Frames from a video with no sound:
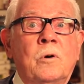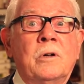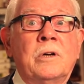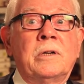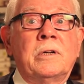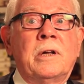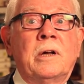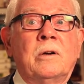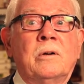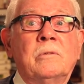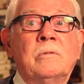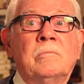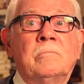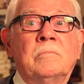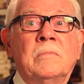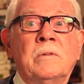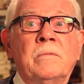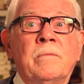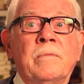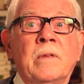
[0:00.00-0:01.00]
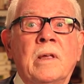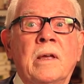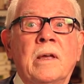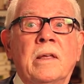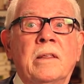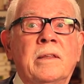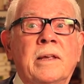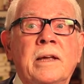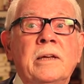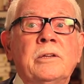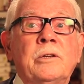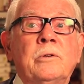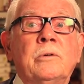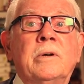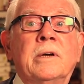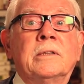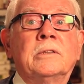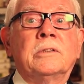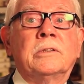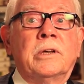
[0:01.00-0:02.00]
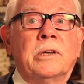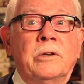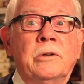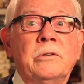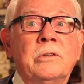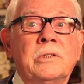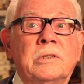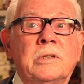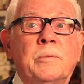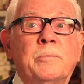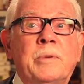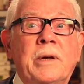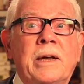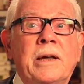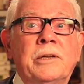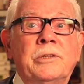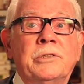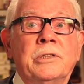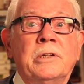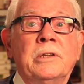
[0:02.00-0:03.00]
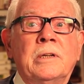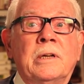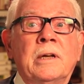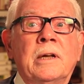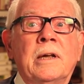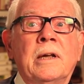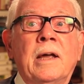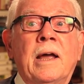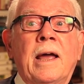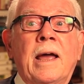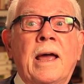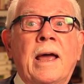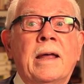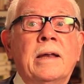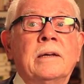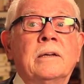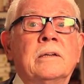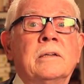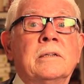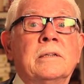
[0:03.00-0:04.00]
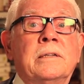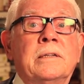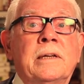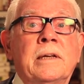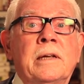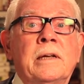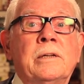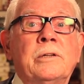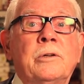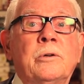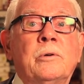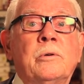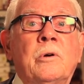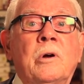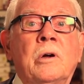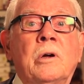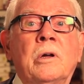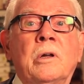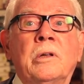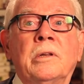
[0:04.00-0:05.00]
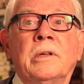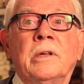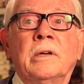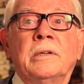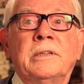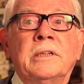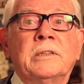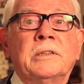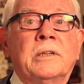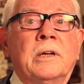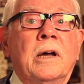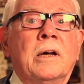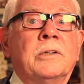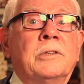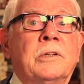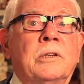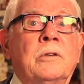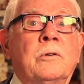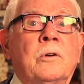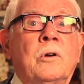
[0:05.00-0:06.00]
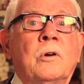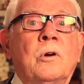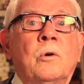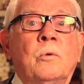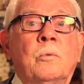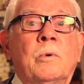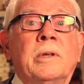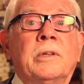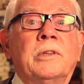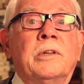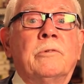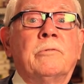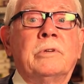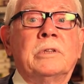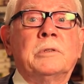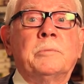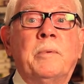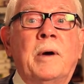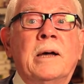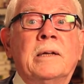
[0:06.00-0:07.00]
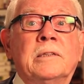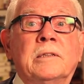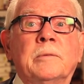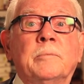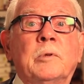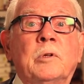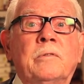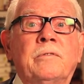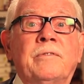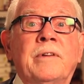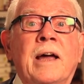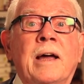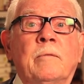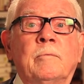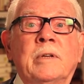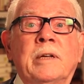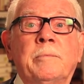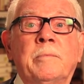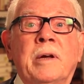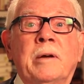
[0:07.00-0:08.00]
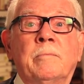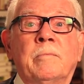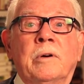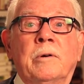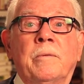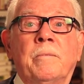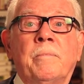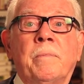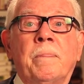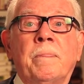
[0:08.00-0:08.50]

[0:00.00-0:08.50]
want to know, then you excuse the patient and continue the discussion with the responsible family member.